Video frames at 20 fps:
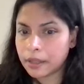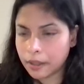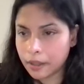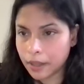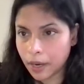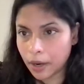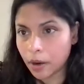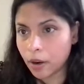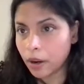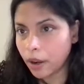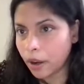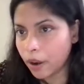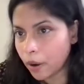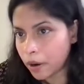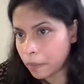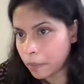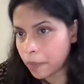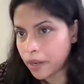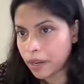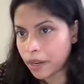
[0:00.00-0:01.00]
there
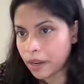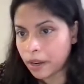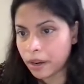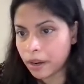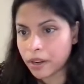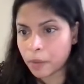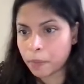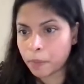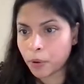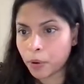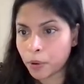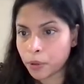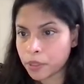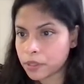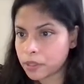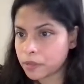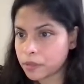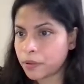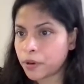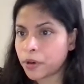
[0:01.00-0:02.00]
are many
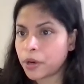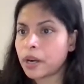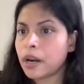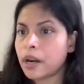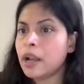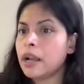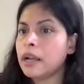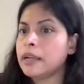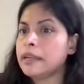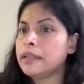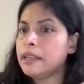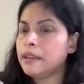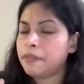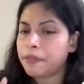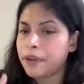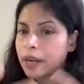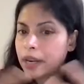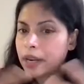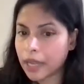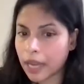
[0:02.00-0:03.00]
reports for
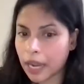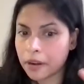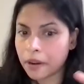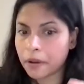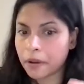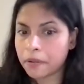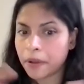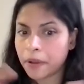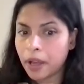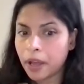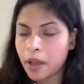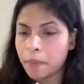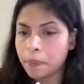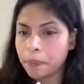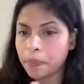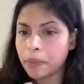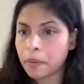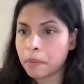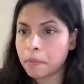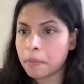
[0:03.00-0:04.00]
different kind of
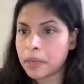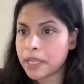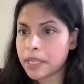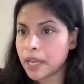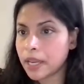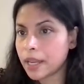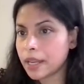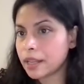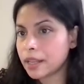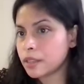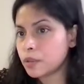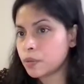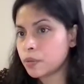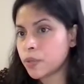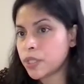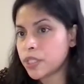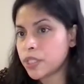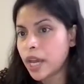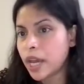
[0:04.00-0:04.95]
materials which